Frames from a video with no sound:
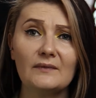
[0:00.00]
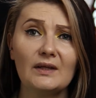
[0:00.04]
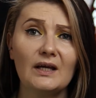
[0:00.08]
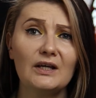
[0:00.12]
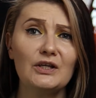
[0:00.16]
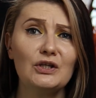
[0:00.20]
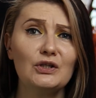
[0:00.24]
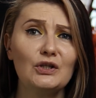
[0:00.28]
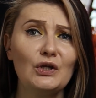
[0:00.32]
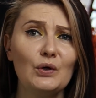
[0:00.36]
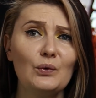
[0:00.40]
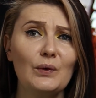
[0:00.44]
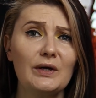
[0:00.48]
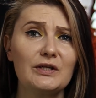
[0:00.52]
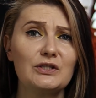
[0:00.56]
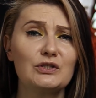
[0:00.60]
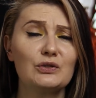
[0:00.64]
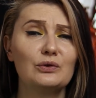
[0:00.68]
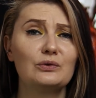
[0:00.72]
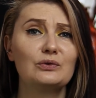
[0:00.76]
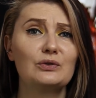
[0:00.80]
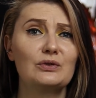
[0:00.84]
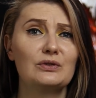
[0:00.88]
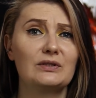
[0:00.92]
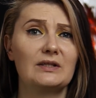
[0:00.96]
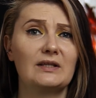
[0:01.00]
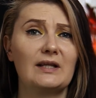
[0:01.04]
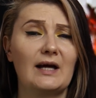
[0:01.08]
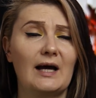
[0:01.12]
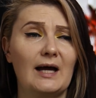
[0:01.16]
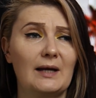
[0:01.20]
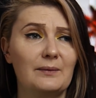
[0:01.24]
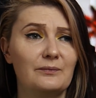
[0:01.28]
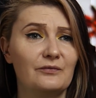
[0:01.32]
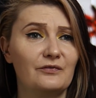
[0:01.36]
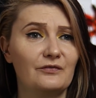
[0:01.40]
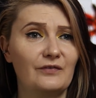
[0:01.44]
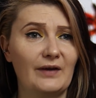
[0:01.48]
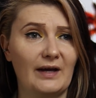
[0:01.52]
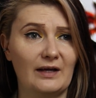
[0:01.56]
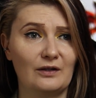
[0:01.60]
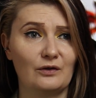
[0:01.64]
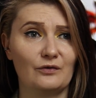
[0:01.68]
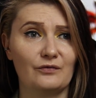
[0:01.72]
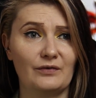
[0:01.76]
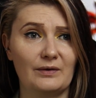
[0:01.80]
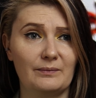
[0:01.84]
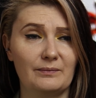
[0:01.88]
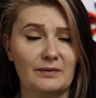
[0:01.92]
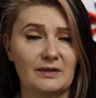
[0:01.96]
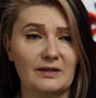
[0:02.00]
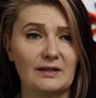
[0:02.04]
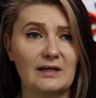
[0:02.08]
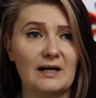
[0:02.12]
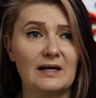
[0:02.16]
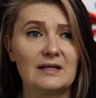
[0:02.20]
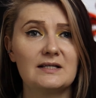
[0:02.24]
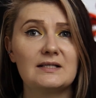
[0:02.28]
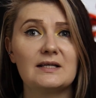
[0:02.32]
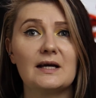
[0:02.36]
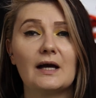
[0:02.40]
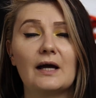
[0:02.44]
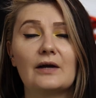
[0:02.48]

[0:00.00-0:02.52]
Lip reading: You know, I told you that I'm a fan of Amber Garza.